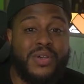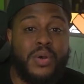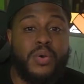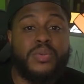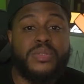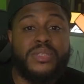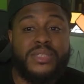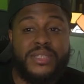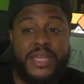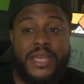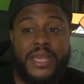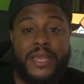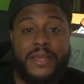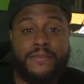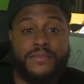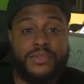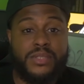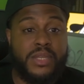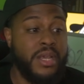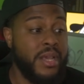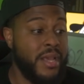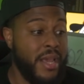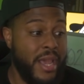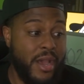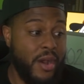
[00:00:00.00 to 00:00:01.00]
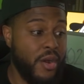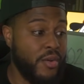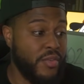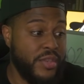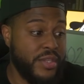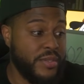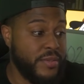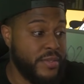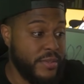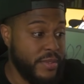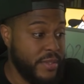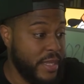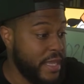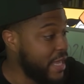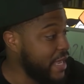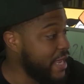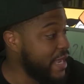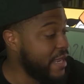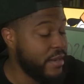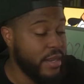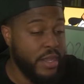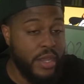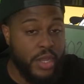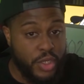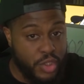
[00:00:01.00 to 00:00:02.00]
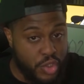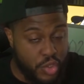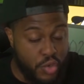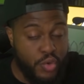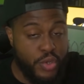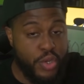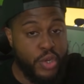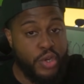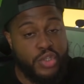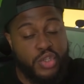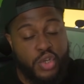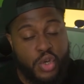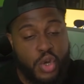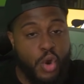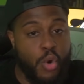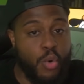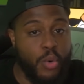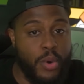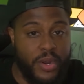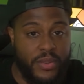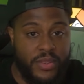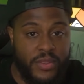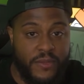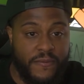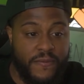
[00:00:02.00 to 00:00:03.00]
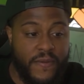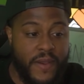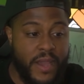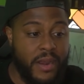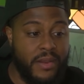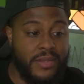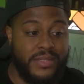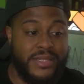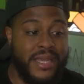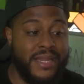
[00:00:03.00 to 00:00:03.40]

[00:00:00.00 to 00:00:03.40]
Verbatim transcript: those teams, hell, the Heat 2 years ago were in the finals,